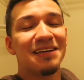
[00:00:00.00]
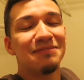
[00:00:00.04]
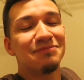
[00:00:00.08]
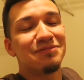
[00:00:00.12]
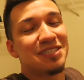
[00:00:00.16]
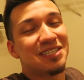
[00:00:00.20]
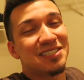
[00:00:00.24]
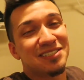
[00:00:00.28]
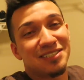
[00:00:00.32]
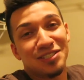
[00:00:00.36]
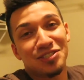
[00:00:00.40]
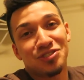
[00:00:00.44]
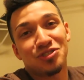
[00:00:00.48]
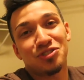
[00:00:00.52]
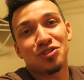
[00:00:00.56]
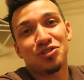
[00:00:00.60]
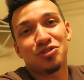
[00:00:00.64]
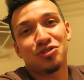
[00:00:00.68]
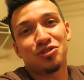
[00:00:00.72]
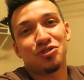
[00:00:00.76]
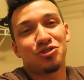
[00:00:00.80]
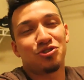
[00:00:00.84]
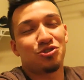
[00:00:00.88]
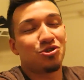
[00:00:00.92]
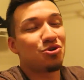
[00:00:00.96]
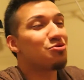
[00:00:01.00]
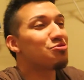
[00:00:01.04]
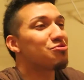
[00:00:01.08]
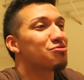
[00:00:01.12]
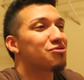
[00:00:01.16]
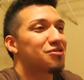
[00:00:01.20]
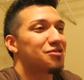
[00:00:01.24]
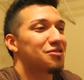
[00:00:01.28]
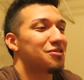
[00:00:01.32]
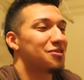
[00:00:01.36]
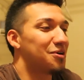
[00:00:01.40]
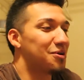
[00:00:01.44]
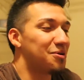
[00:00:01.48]
I'm just, just, just the
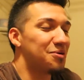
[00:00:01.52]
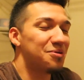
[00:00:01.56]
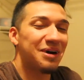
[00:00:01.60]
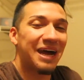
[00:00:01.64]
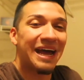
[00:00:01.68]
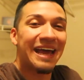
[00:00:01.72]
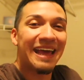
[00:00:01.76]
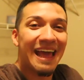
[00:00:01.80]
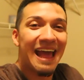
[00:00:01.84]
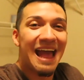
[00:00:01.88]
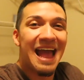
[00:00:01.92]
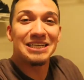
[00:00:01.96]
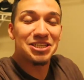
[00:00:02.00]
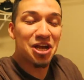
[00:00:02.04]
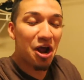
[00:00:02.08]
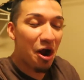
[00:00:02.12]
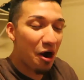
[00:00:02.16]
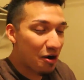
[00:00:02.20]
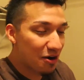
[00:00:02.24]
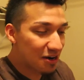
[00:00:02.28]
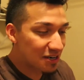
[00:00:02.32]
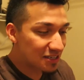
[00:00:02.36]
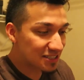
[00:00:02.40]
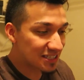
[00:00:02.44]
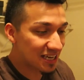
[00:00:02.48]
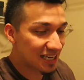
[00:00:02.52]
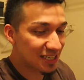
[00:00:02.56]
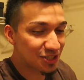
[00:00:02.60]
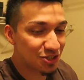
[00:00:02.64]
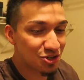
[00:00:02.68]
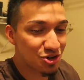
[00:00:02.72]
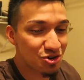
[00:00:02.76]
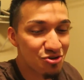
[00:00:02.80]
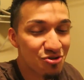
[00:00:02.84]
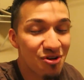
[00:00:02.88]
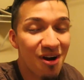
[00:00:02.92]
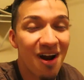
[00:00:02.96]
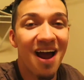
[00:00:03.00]
truth. You know, I as hard as I
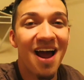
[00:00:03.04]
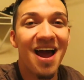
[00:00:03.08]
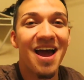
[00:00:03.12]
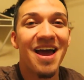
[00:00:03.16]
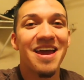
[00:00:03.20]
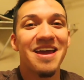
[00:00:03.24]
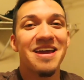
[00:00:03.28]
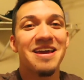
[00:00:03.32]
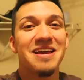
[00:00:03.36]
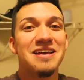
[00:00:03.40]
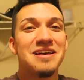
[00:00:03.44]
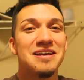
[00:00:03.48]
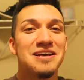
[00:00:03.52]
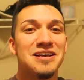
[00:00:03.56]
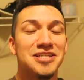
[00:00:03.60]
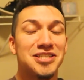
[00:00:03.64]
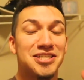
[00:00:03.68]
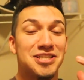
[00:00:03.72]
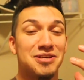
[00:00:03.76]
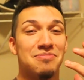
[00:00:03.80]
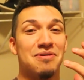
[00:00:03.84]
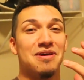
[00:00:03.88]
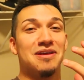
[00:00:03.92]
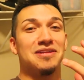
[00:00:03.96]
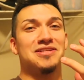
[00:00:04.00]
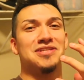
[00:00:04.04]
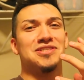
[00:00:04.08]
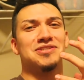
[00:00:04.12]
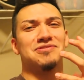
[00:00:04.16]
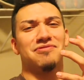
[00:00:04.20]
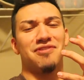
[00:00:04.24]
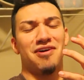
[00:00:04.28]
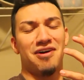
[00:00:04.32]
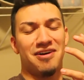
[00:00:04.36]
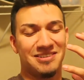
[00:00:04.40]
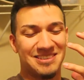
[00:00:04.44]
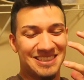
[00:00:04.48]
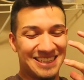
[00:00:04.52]
try to make these
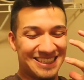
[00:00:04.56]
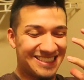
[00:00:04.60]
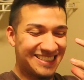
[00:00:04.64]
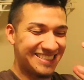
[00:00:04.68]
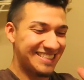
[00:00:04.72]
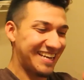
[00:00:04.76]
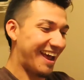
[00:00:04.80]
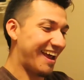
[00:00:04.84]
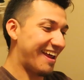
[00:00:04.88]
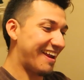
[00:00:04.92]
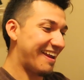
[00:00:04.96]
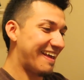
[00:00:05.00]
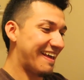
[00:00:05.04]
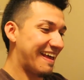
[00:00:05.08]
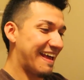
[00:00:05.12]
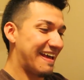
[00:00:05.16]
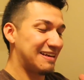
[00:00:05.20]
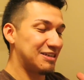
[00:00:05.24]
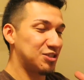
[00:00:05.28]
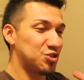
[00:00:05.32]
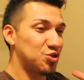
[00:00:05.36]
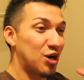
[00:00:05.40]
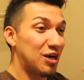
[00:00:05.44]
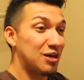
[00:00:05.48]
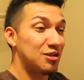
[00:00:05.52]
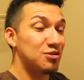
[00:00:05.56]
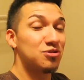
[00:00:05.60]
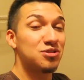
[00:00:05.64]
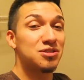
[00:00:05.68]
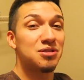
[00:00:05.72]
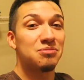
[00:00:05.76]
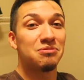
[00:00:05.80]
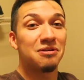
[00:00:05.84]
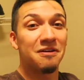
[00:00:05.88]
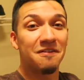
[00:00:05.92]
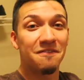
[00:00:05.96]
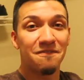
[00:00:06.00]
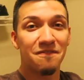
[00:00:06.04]
vlogs exciting and try to do
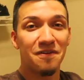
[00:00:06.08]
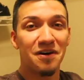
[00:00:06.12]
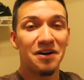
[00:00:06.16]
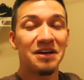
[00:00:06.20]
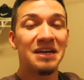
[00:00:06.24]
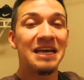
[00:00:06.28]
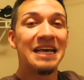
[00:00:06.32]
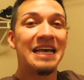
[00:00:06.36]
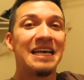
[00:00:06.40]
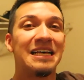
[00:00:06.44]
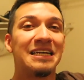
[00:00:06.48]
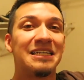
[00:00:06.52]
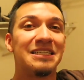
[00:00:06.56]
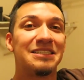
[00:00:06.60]
something fun